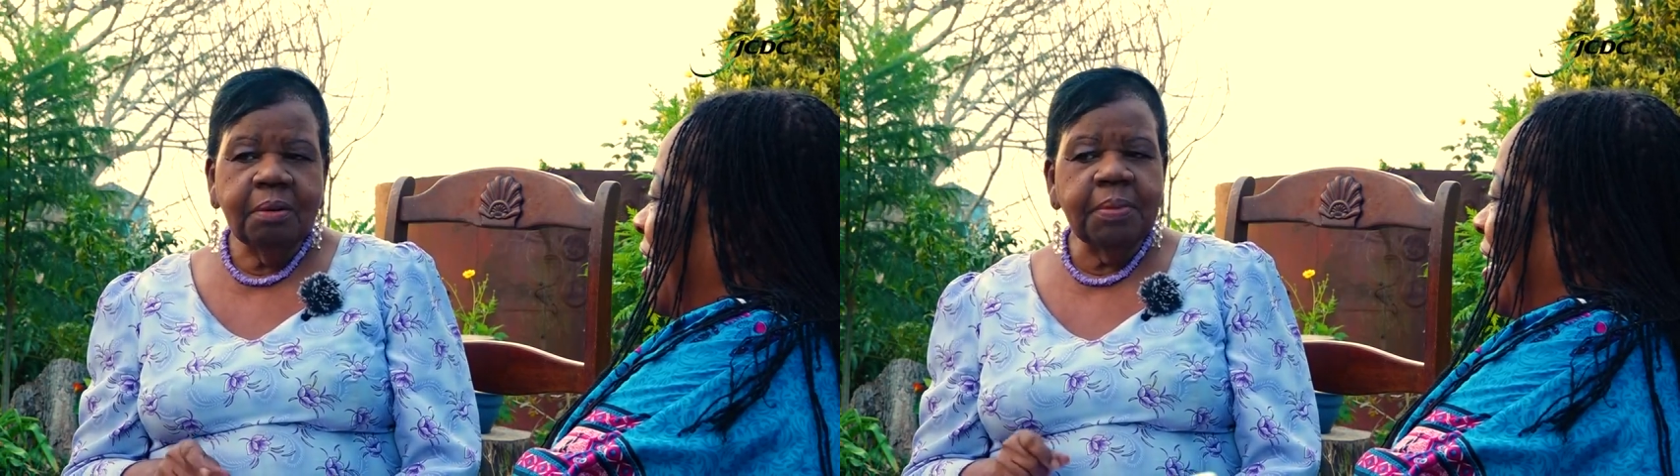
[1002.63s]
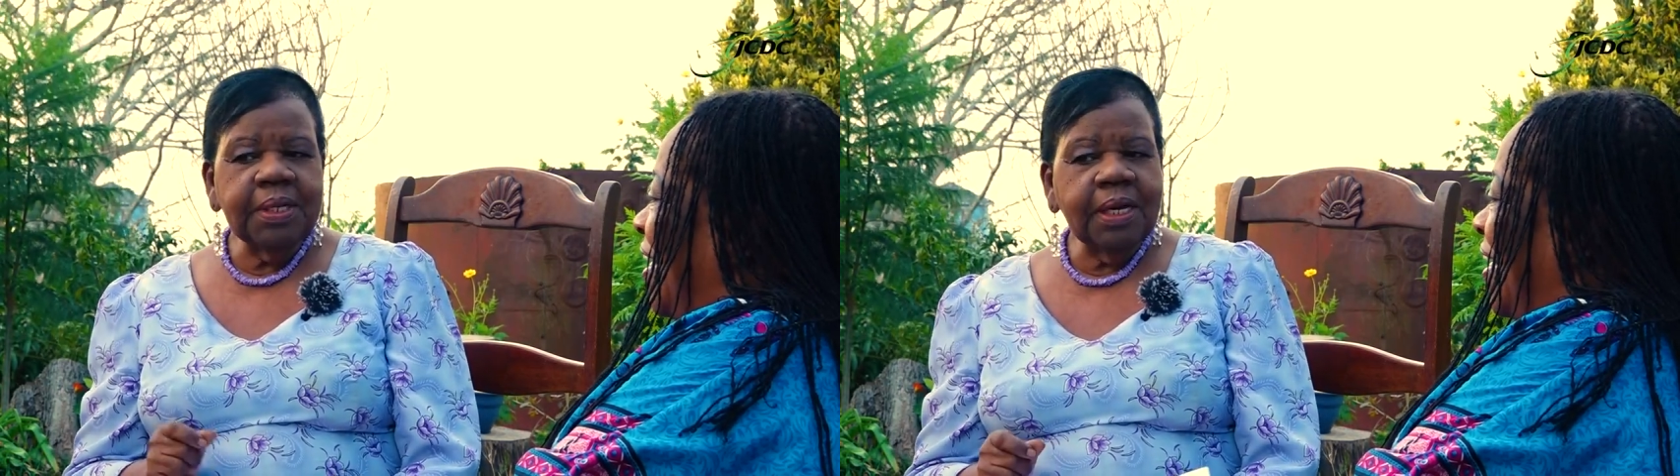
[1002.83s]

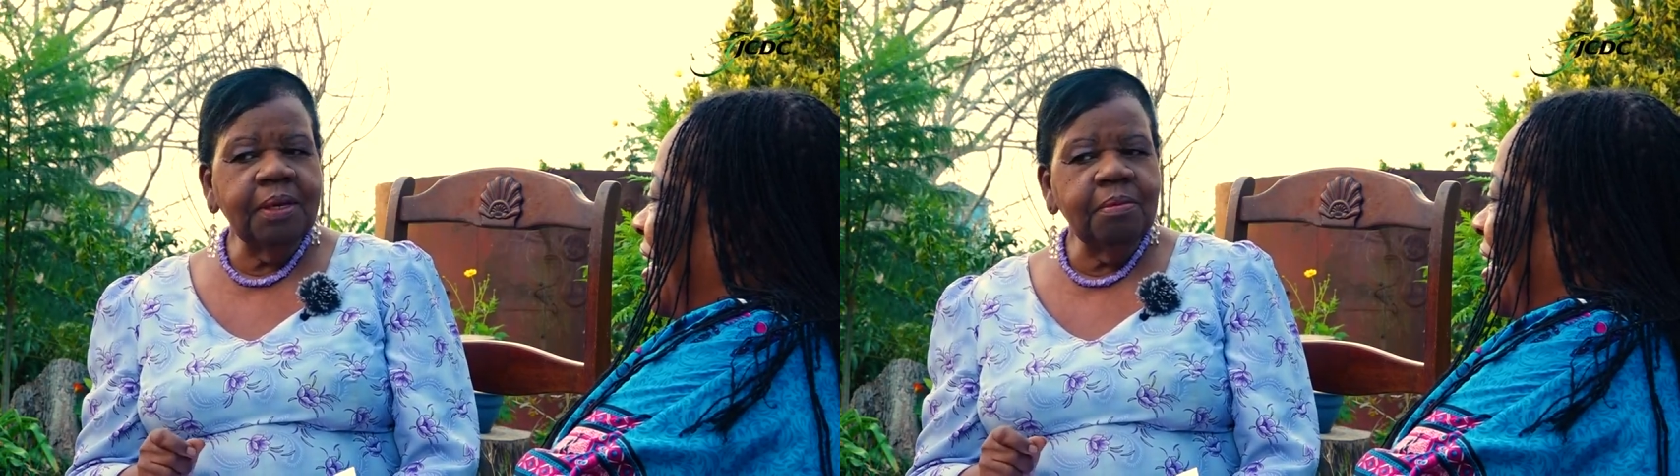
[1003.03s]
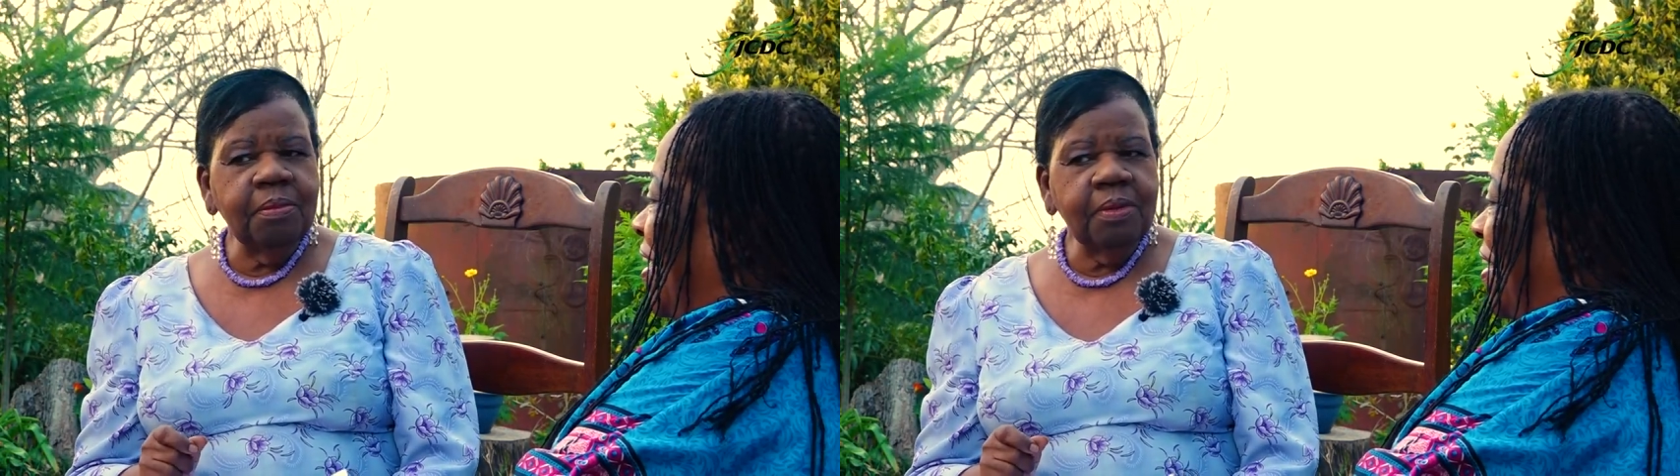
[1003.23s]
but
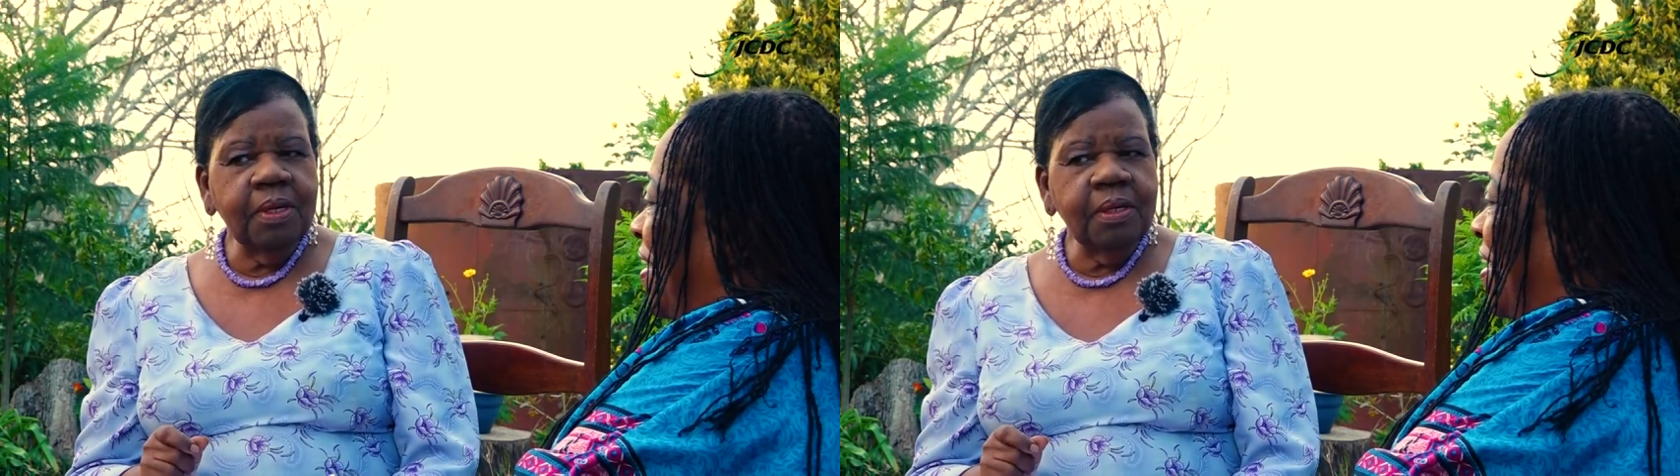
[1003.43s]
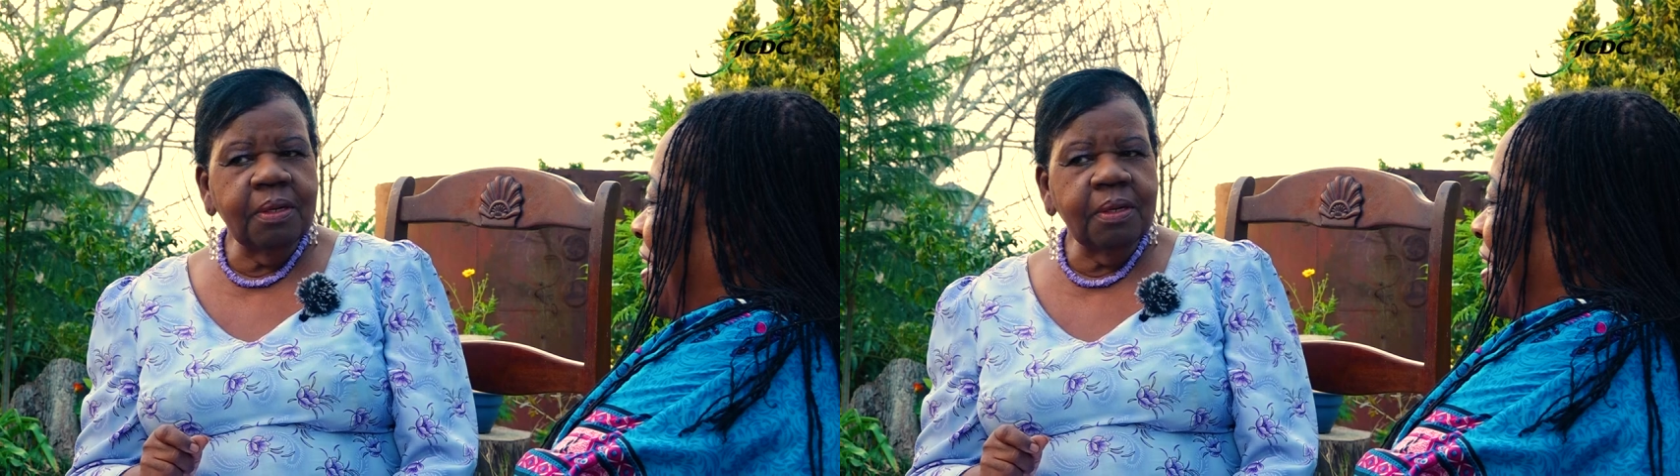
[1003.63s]
I